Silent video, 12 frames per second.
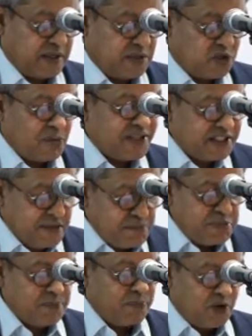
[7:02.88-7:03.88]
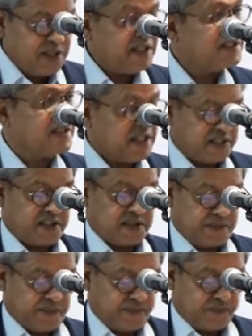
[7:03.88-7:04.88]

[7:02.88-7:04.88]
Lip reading: So my simple point is this: